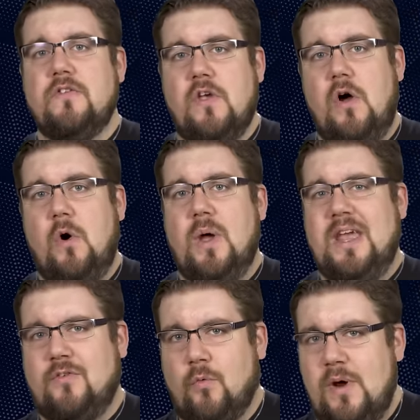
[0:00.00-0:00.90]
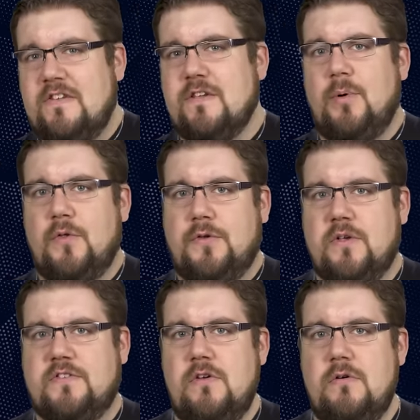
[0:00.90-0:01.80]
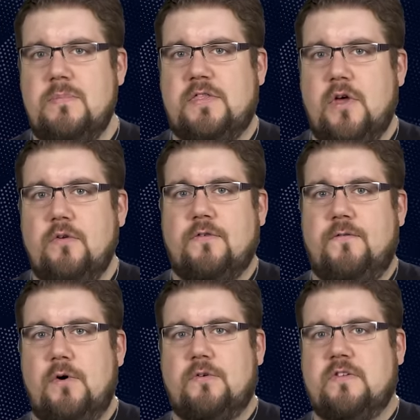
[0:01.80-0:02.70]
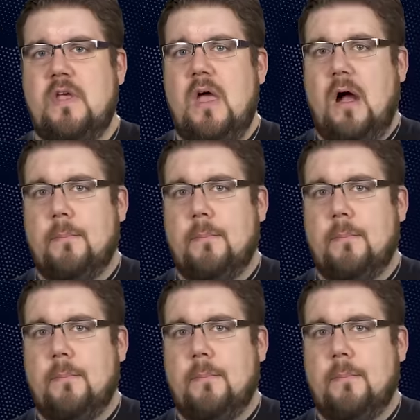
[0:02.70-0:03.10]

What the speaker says: So it's reasonable to assume that those folks